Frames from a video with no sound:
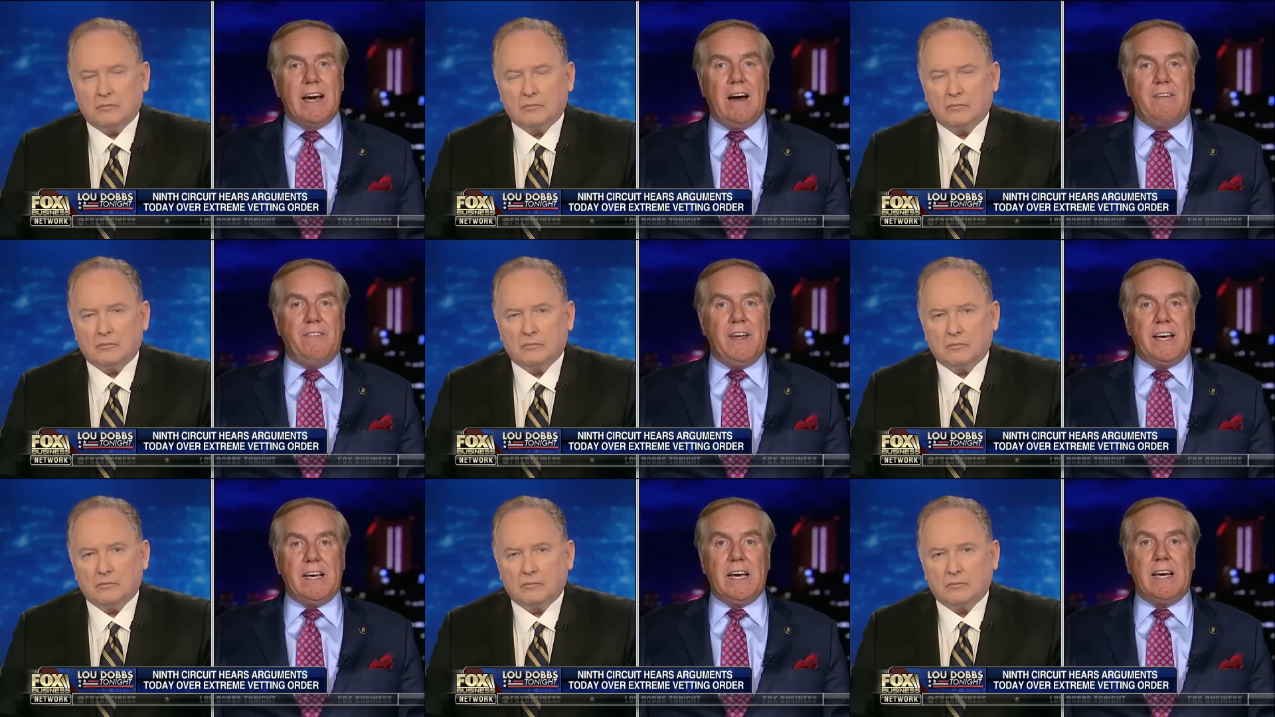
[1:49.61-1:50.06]
Speaker 1: I
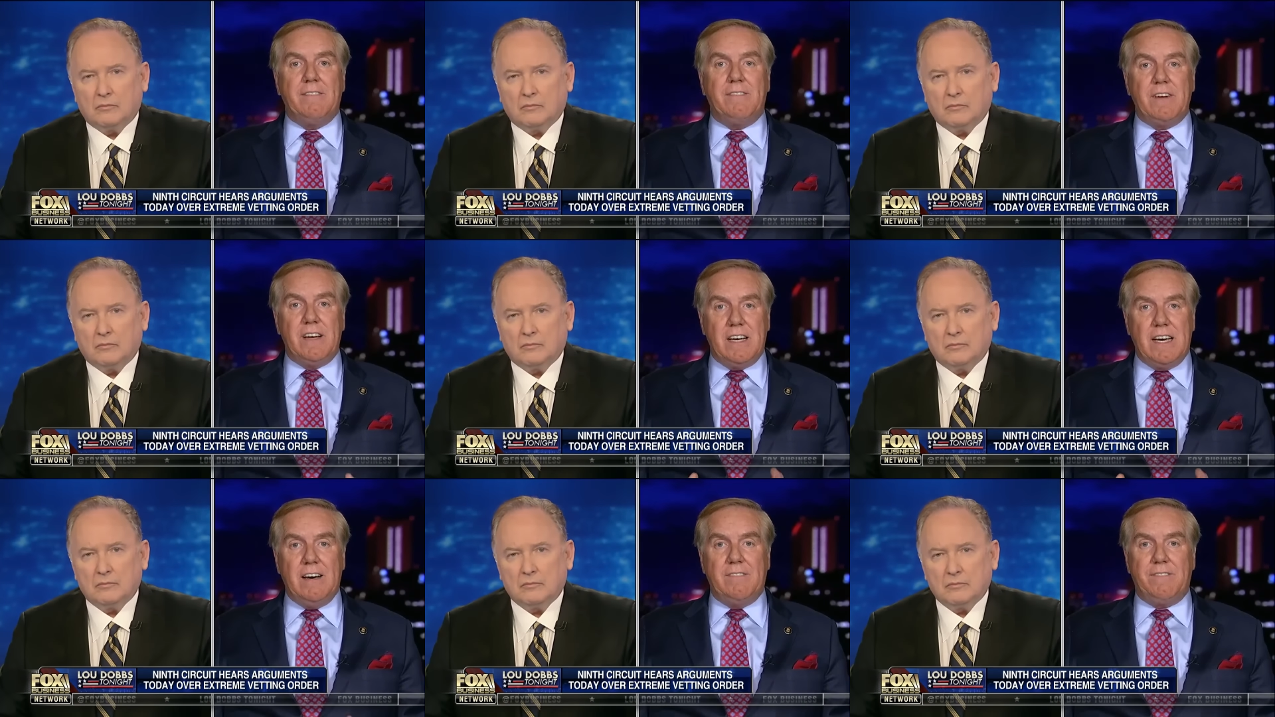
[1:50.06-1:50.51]
think if,
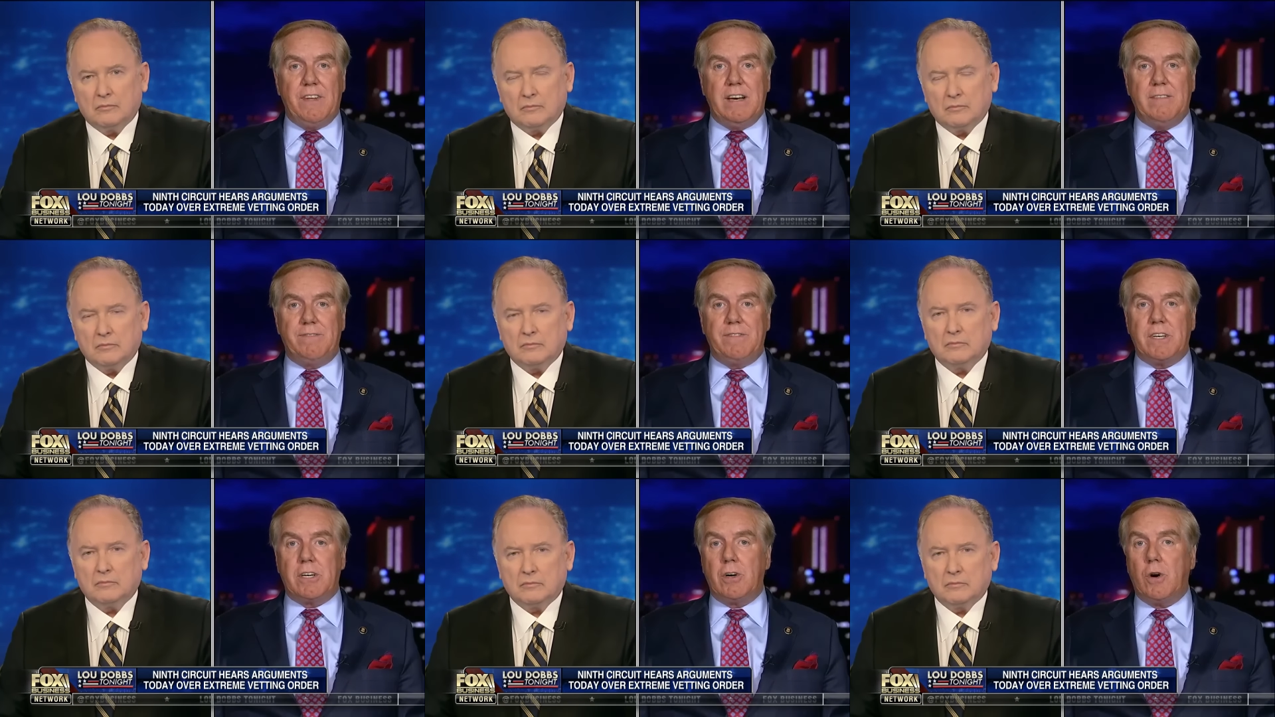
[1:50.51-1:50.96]
if,
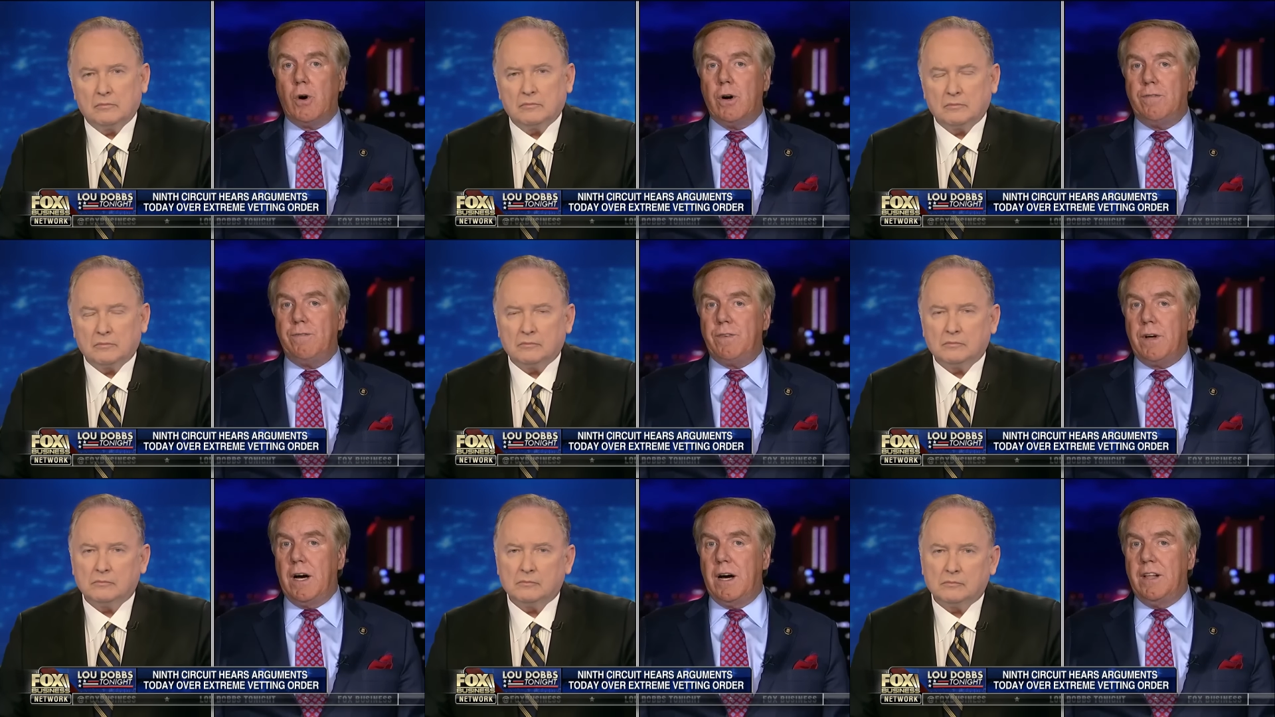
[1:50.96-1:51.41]
if the court,
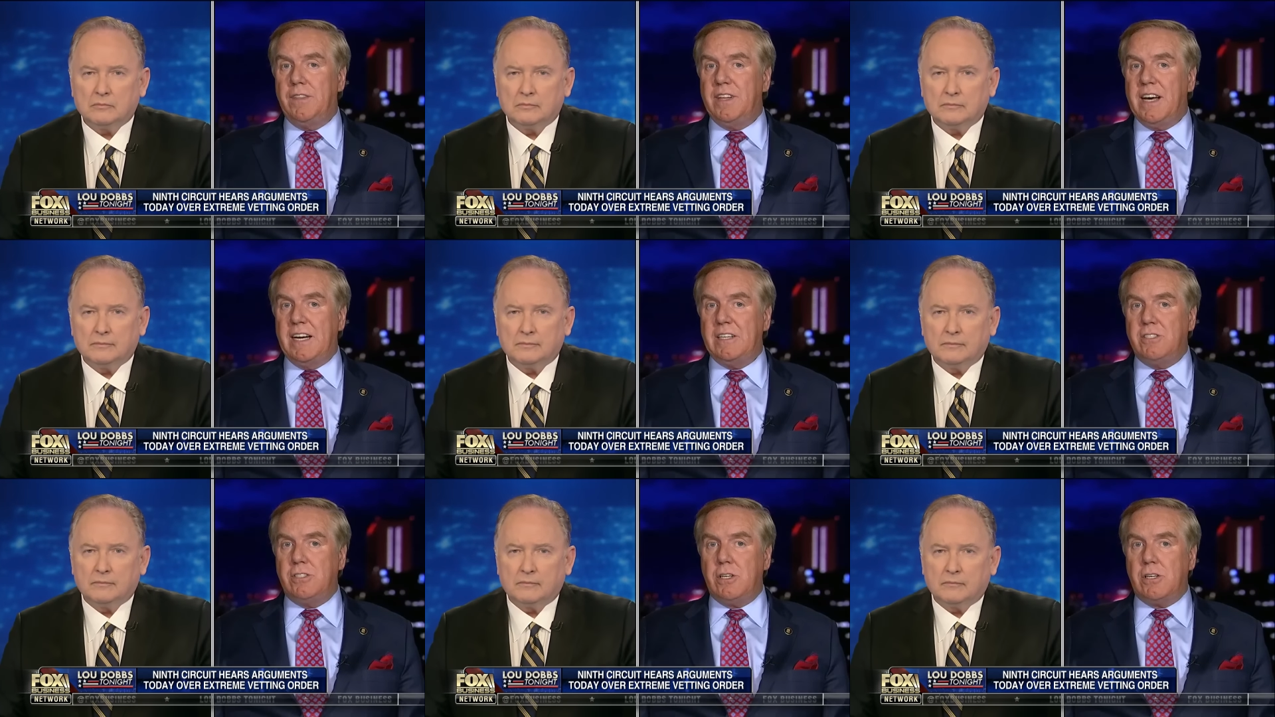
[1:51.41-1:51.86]
uh,
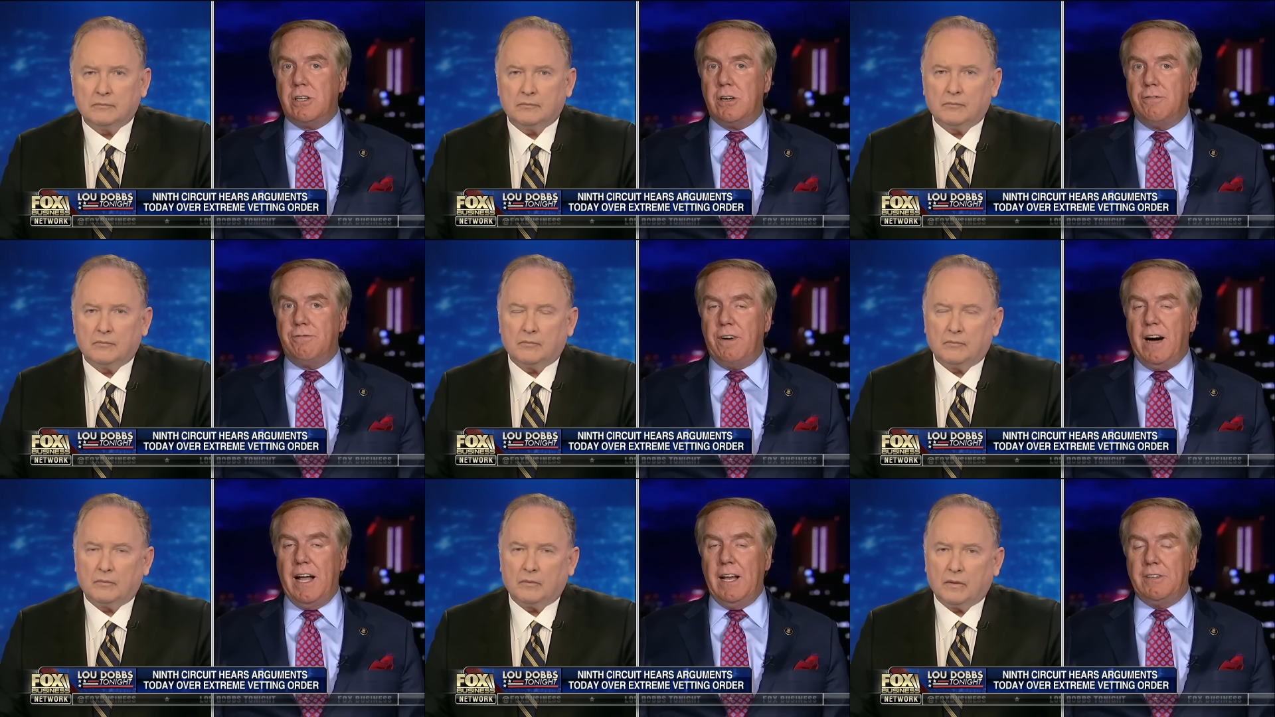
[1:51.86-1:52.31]
Ninth Circuit
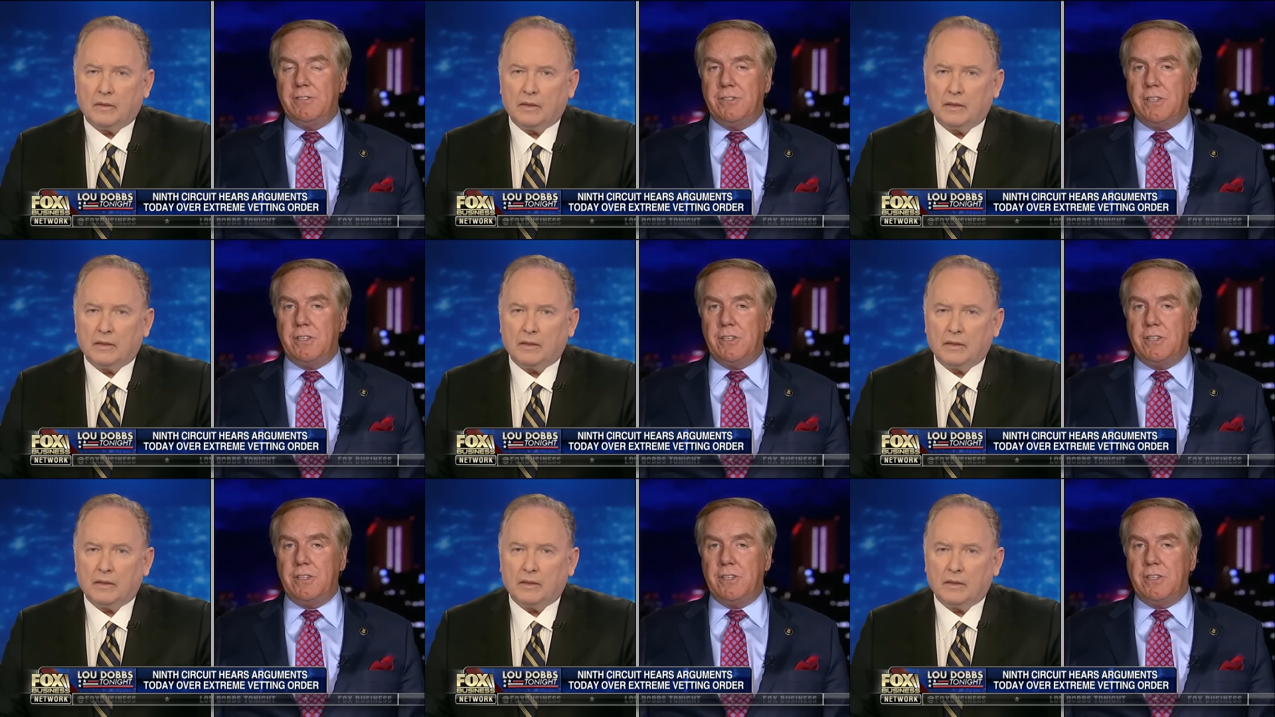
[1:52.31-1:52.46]
follows